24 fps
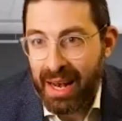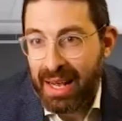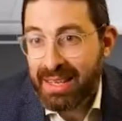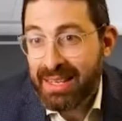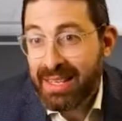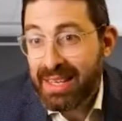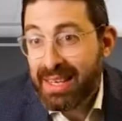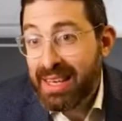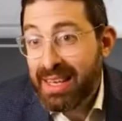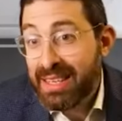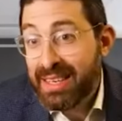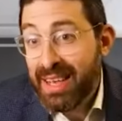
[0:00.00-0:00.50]
And
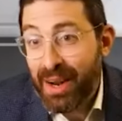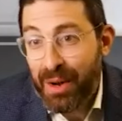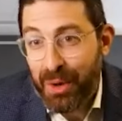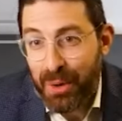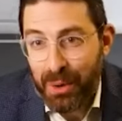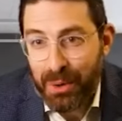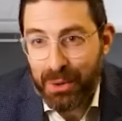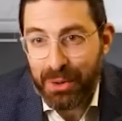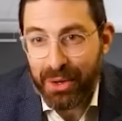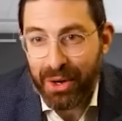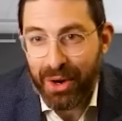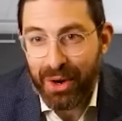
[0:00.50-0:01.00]
as the kids get
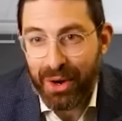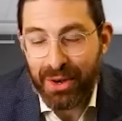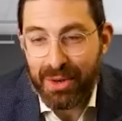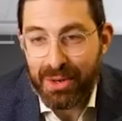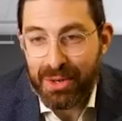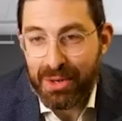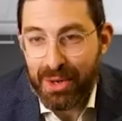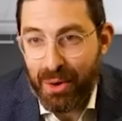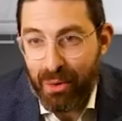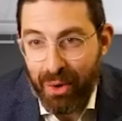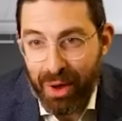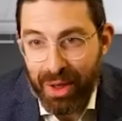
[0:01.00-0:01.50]
older,
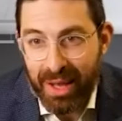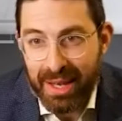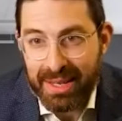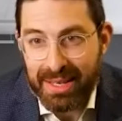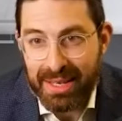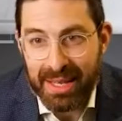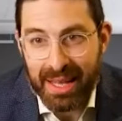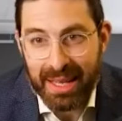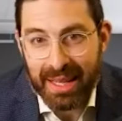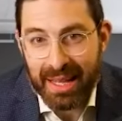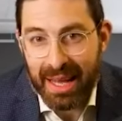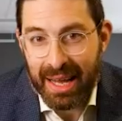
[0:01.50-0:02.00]
you start
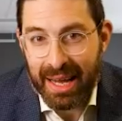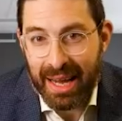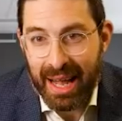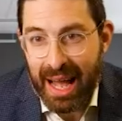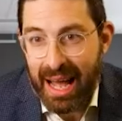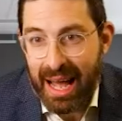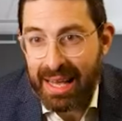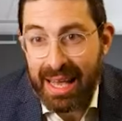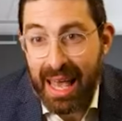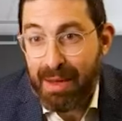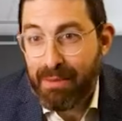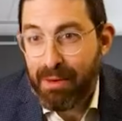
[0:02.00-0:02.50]
realizing that like
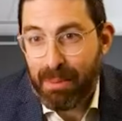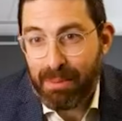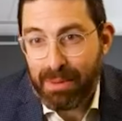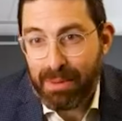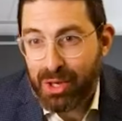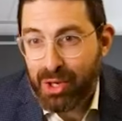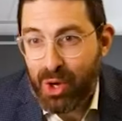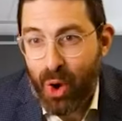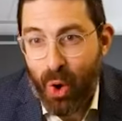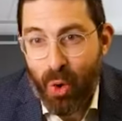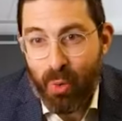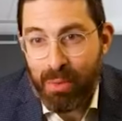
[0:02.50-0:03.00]
I gave up
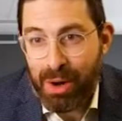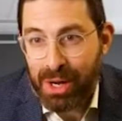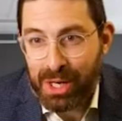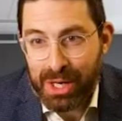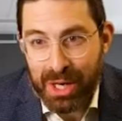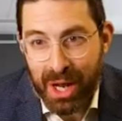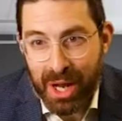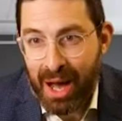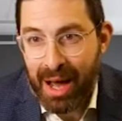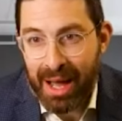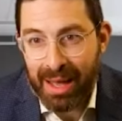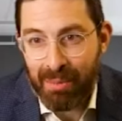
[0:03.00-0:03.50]
so
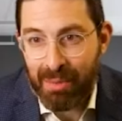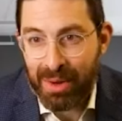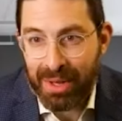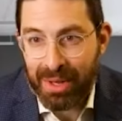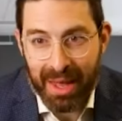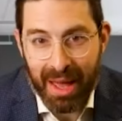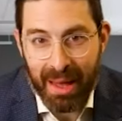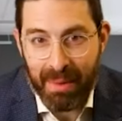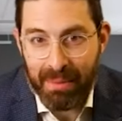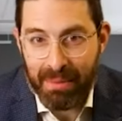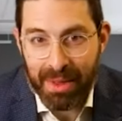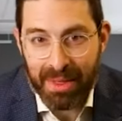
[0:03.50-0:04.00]
much time
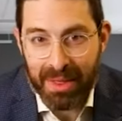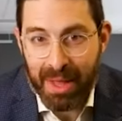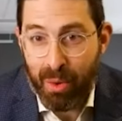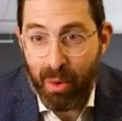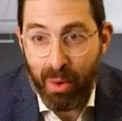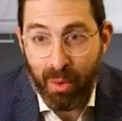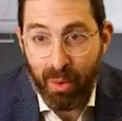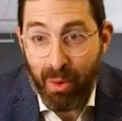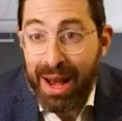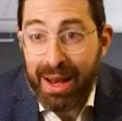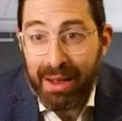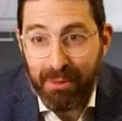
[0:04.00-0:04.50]
with them and they
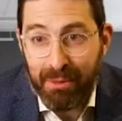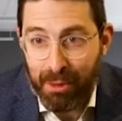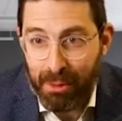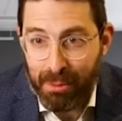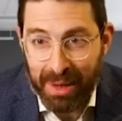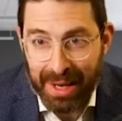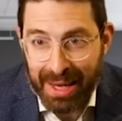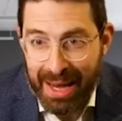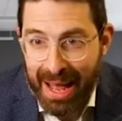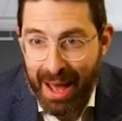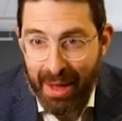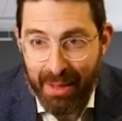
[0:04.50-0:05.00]
were ready
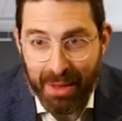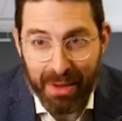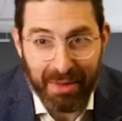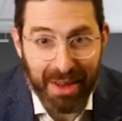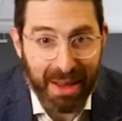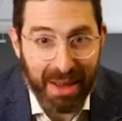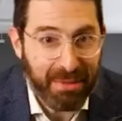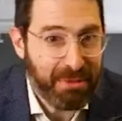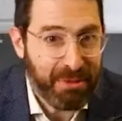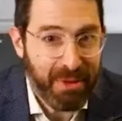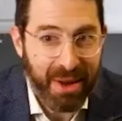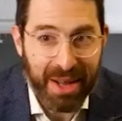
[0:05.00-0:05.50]
for me. Now they've
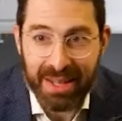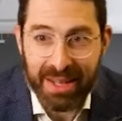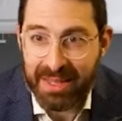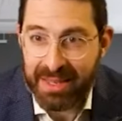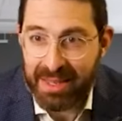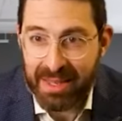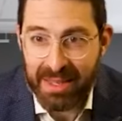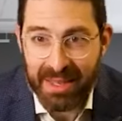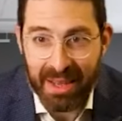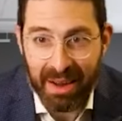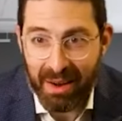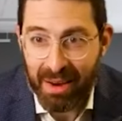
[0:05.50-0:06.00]
got
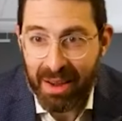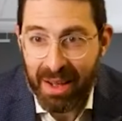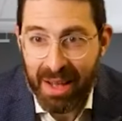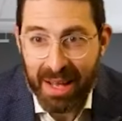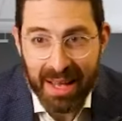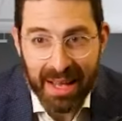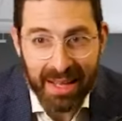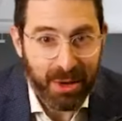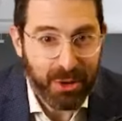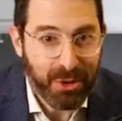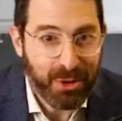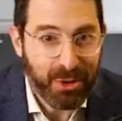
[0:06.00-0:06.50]
friends and they're
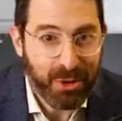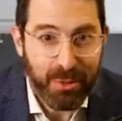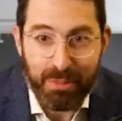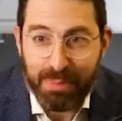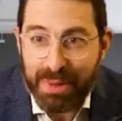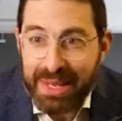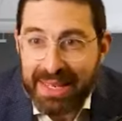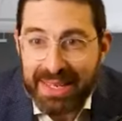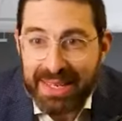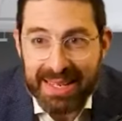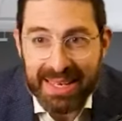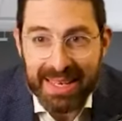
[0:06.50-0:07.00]
they're too
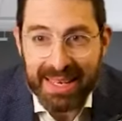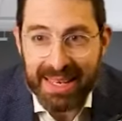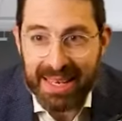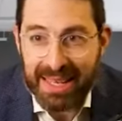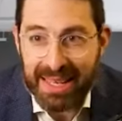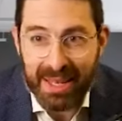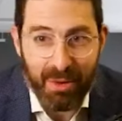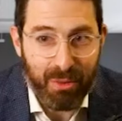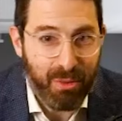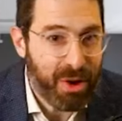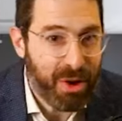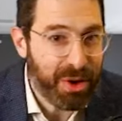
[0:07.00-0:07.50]
busy
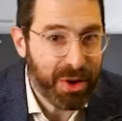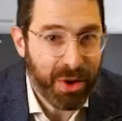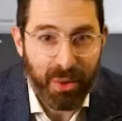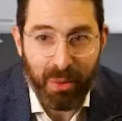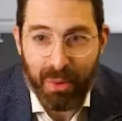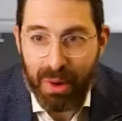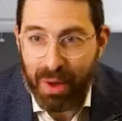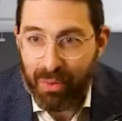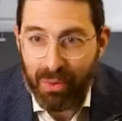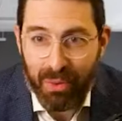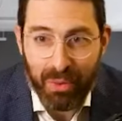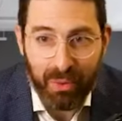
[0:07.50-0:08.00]
and they're running
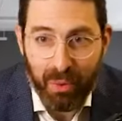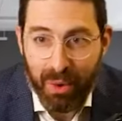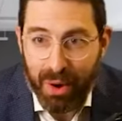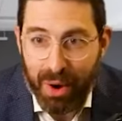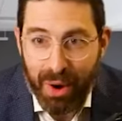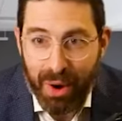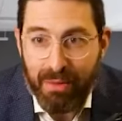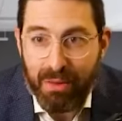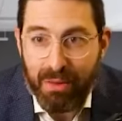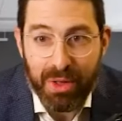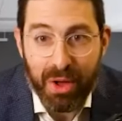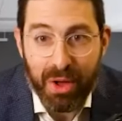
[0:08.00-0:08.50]
around the,
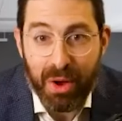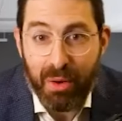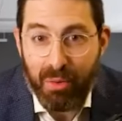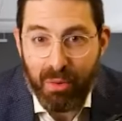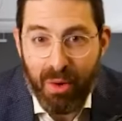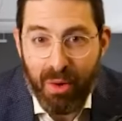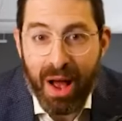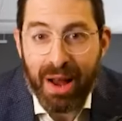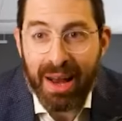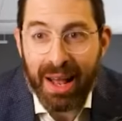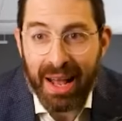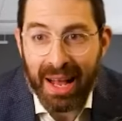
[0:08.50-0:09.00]
wherever they're
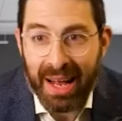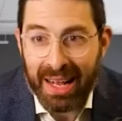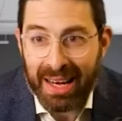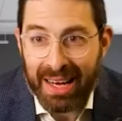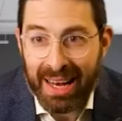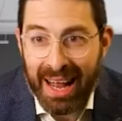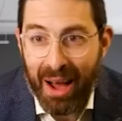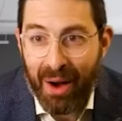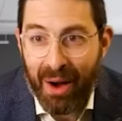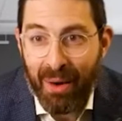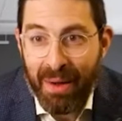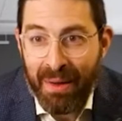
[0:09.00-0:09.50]
running and
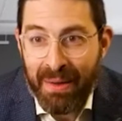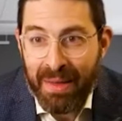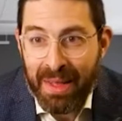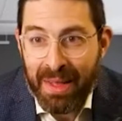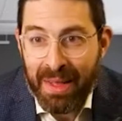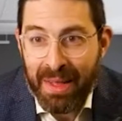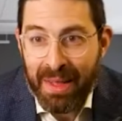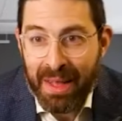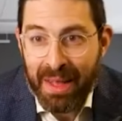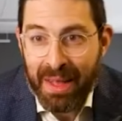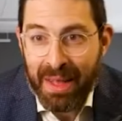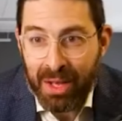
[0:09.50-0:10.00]
now,
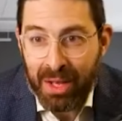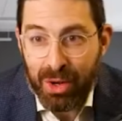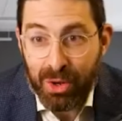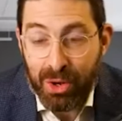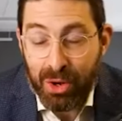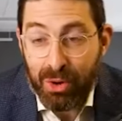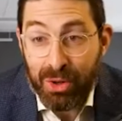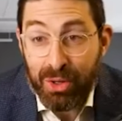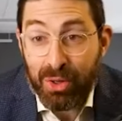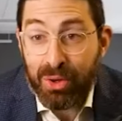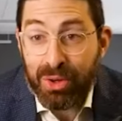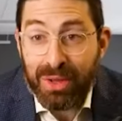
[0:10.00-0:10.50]
you know, you're
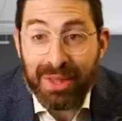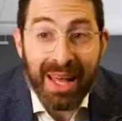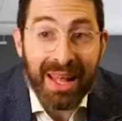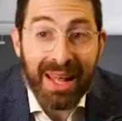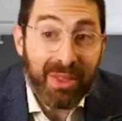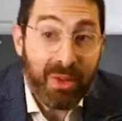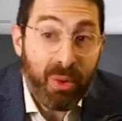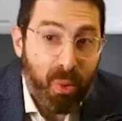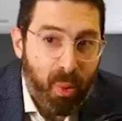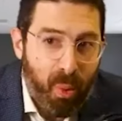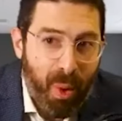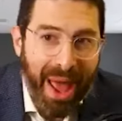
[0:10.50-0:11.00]
in the, not in
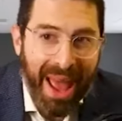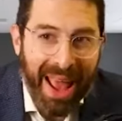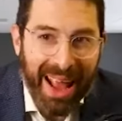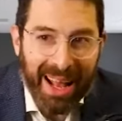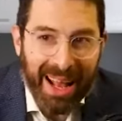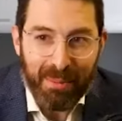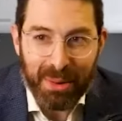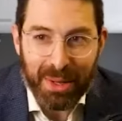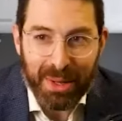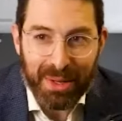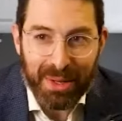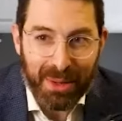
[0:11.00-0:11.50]
the way,
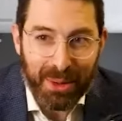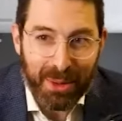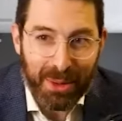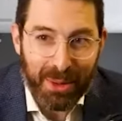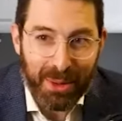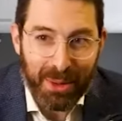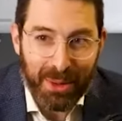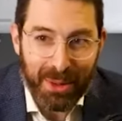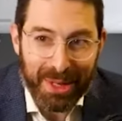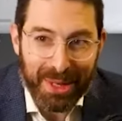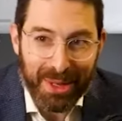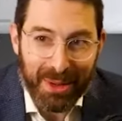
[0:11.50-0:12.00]
but you're
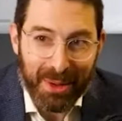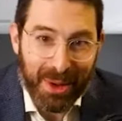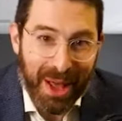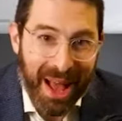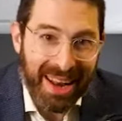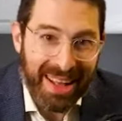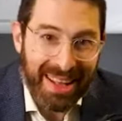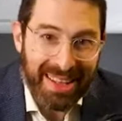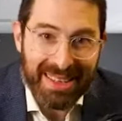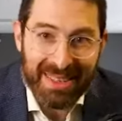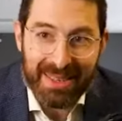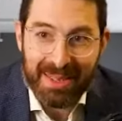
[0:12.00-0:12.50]
you're like you're
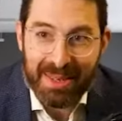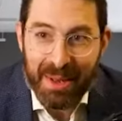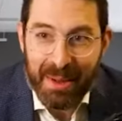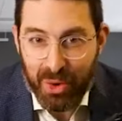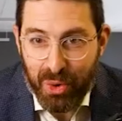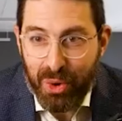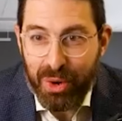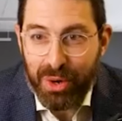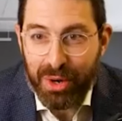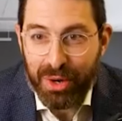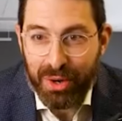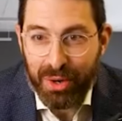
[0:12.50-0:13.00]
not as
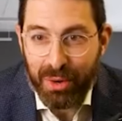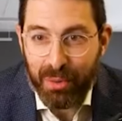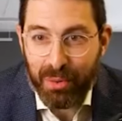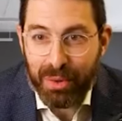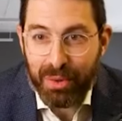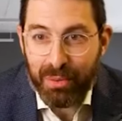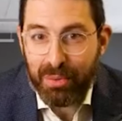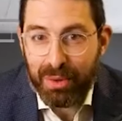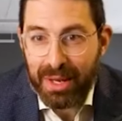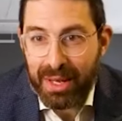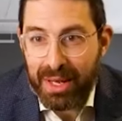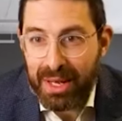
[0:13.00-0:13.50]
critical.
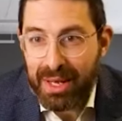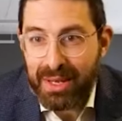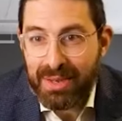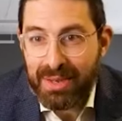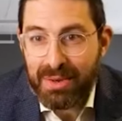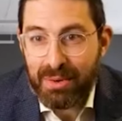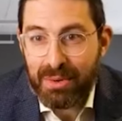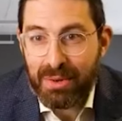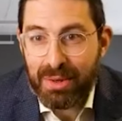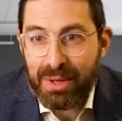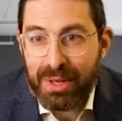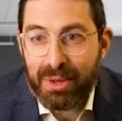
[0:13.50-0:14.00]
When, when
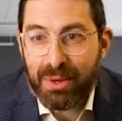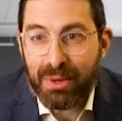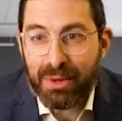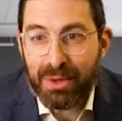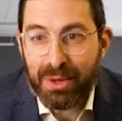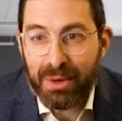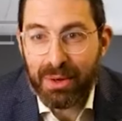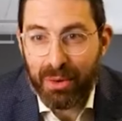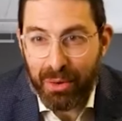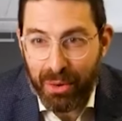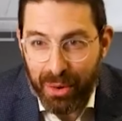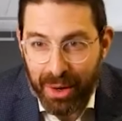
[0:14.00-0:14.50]
kids are little,
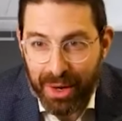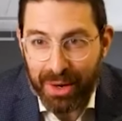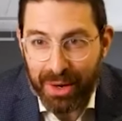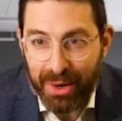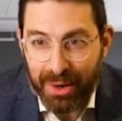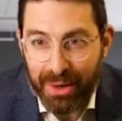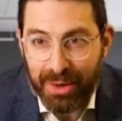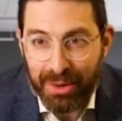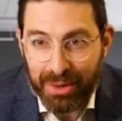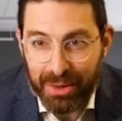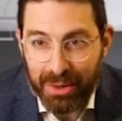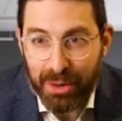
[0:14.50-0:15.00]
they're
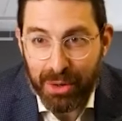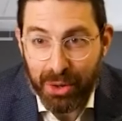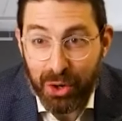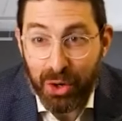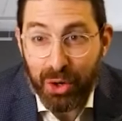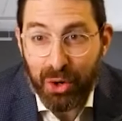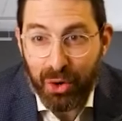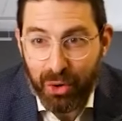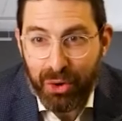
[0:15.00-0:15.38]
critical. You're, you're